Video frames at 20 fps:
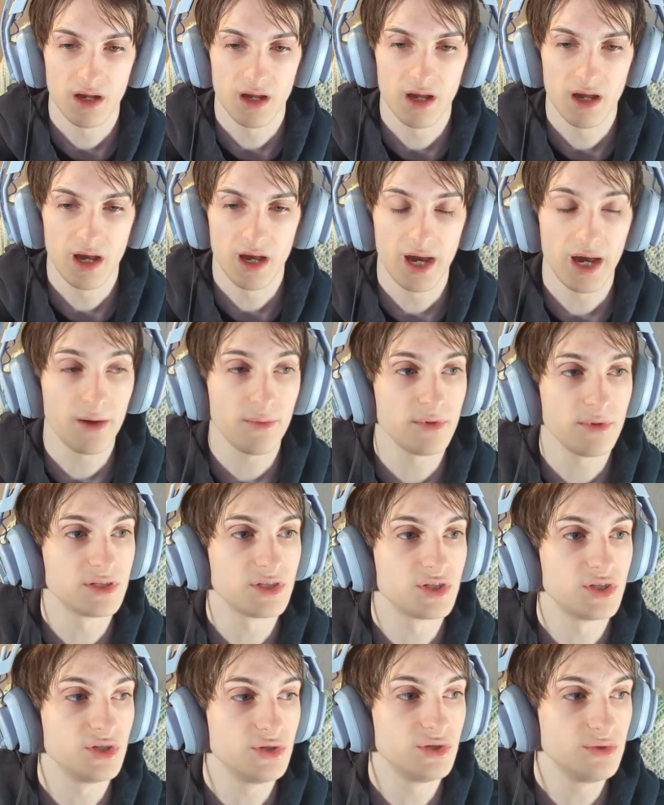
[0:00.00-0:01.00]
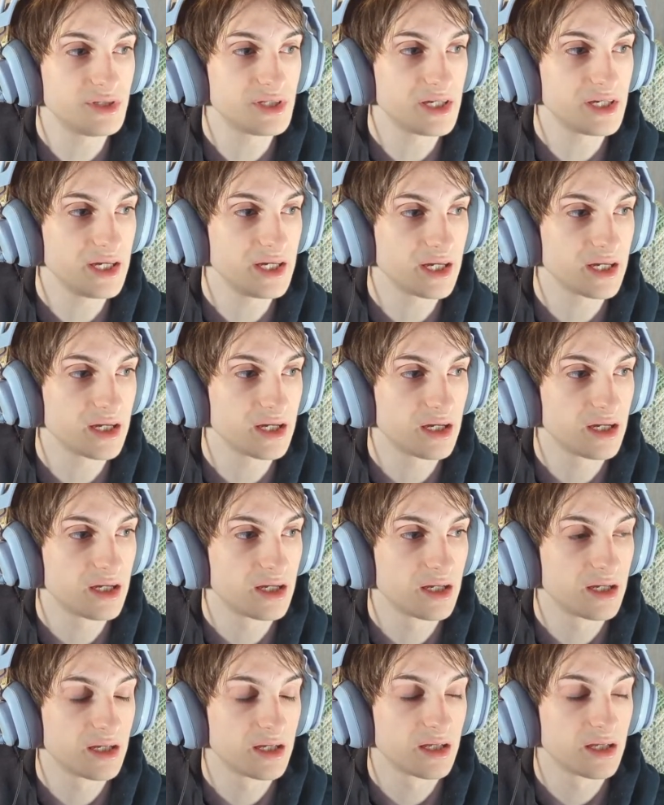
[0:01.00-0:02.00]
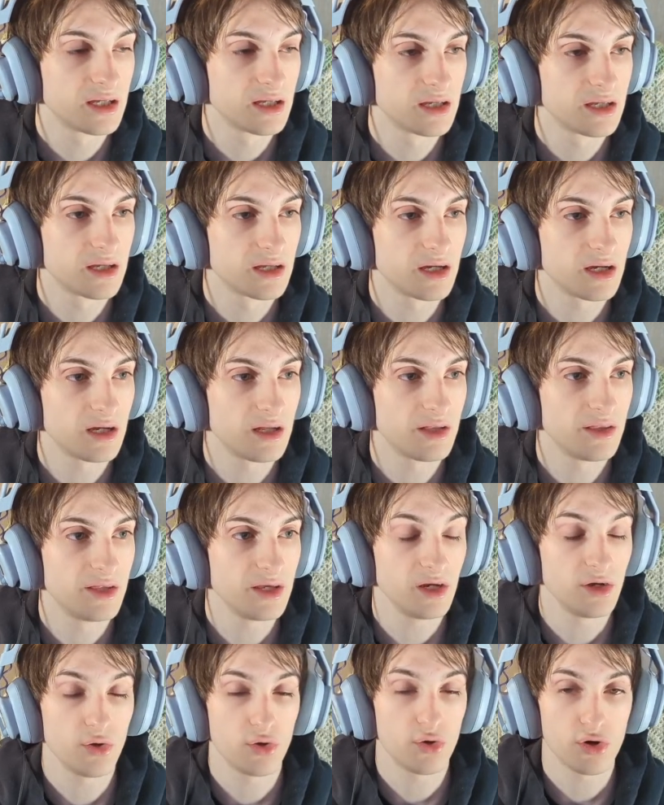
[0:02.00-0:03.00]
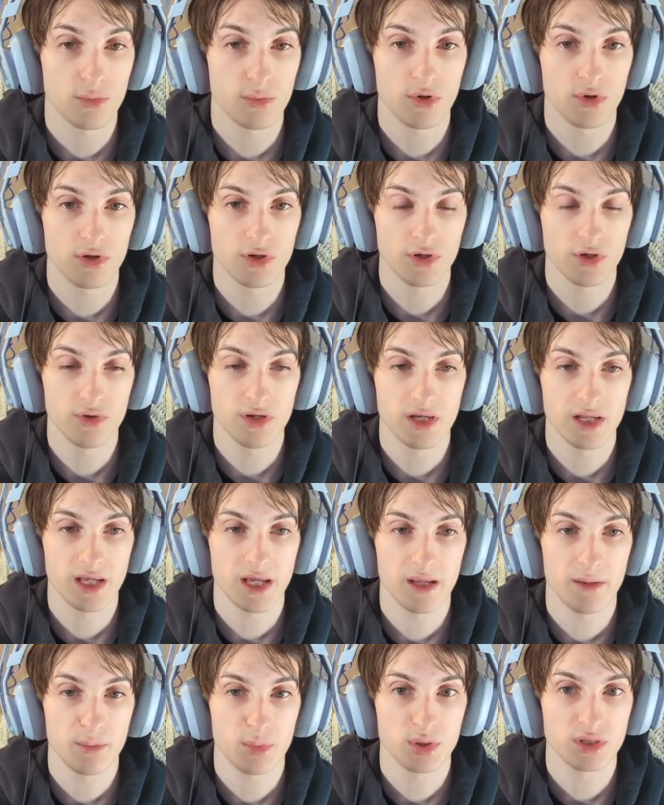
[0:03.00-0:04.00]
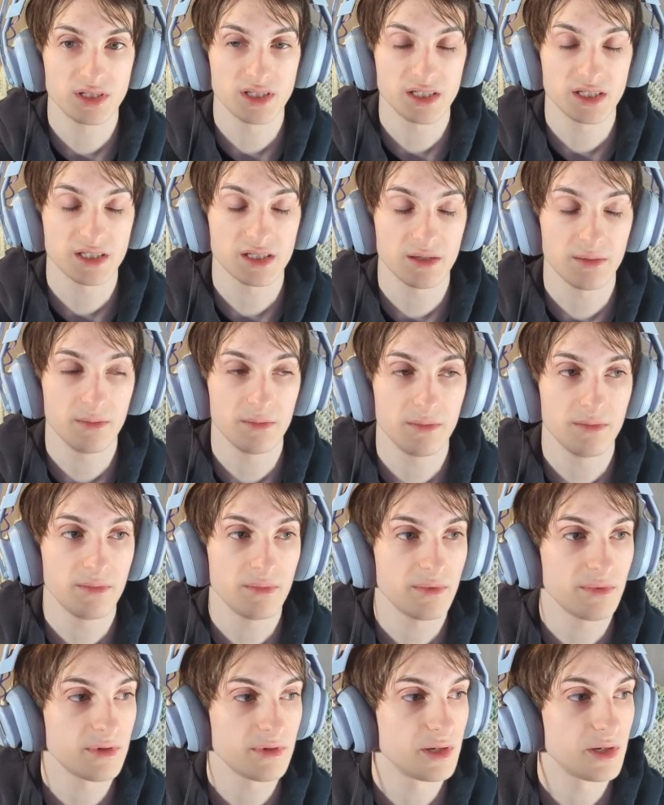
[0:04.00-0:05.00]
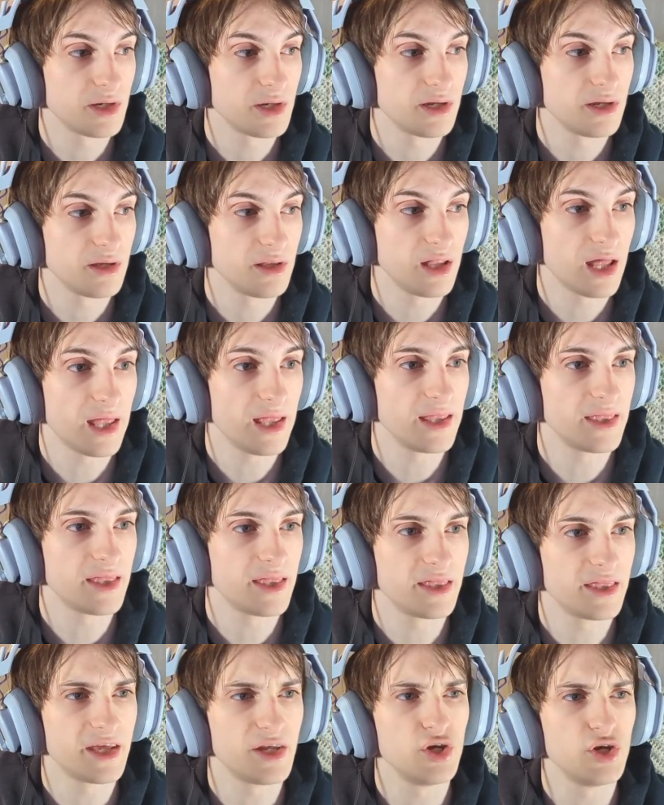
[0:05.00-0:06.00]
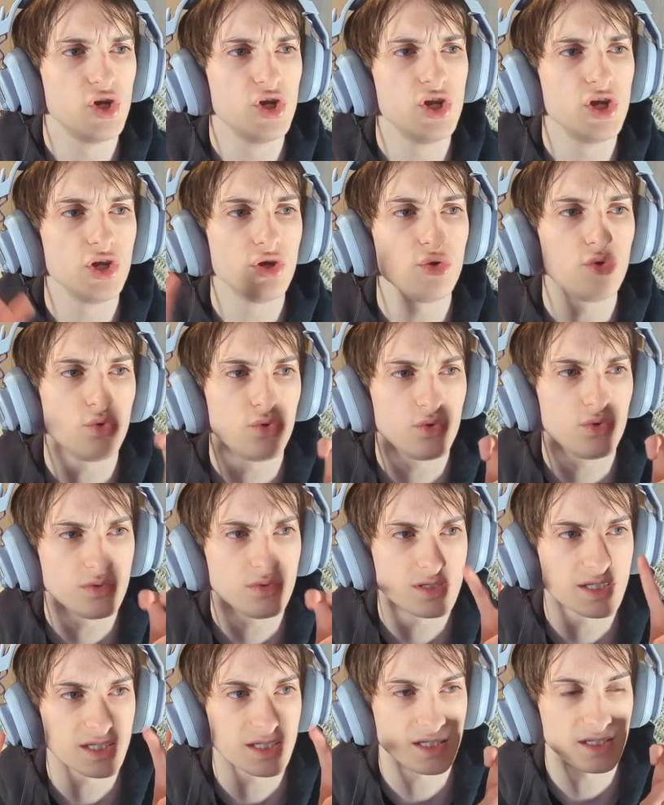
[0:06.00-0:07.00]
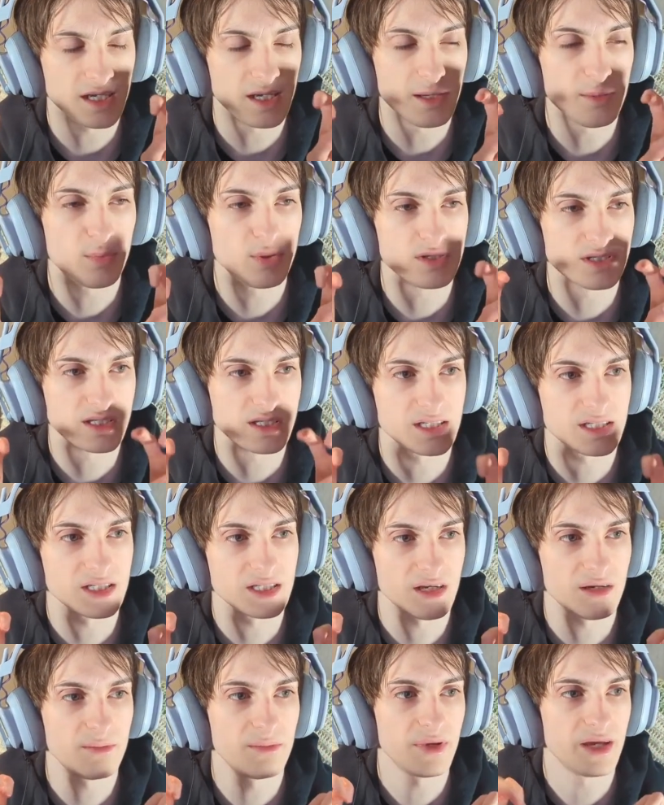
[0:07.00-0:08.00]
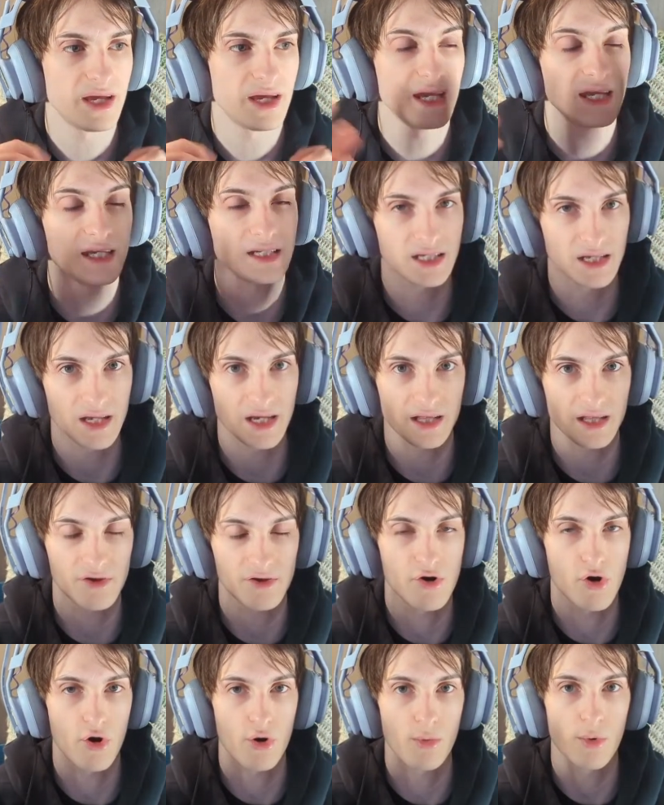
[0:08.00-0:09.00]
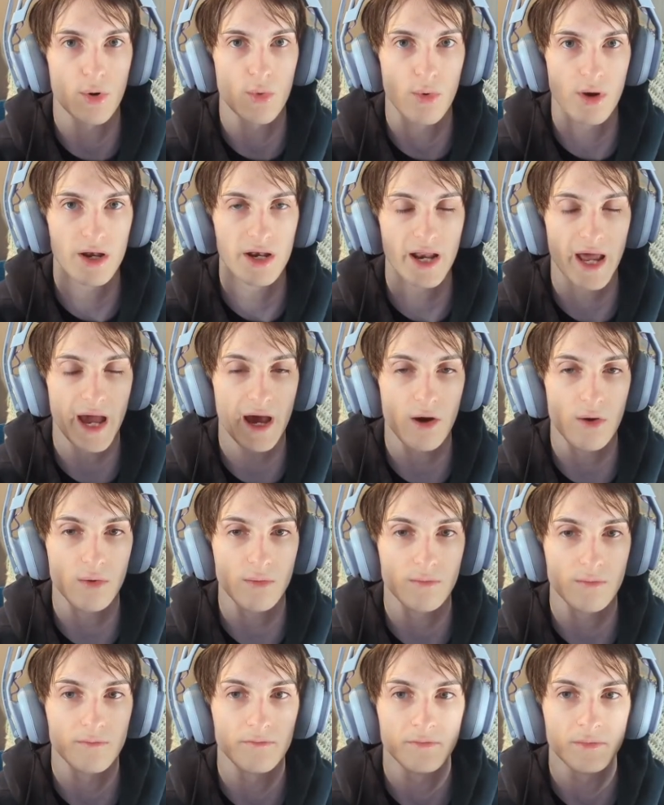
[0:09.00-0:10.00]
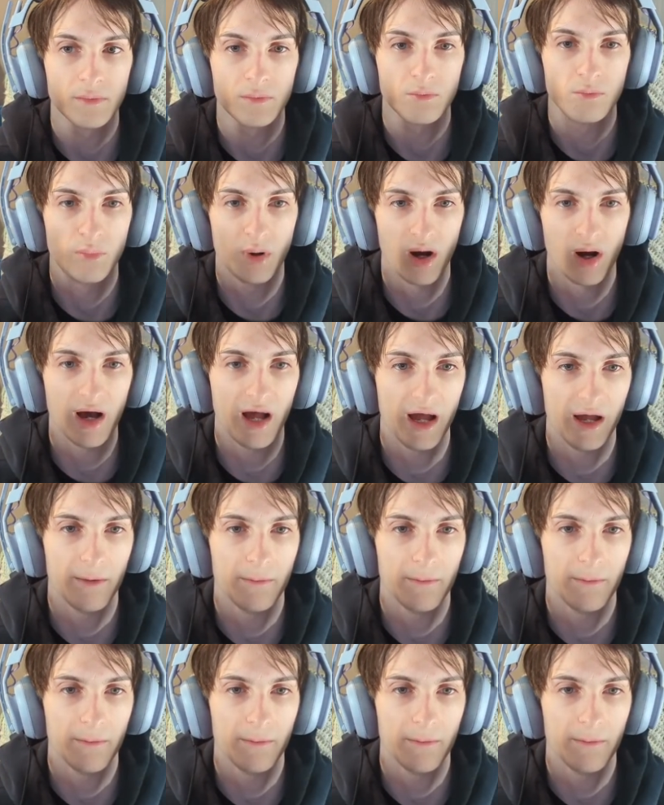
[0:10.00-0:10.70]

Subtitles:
I was using the normal Unity input system. The new input system is like the normal one now, but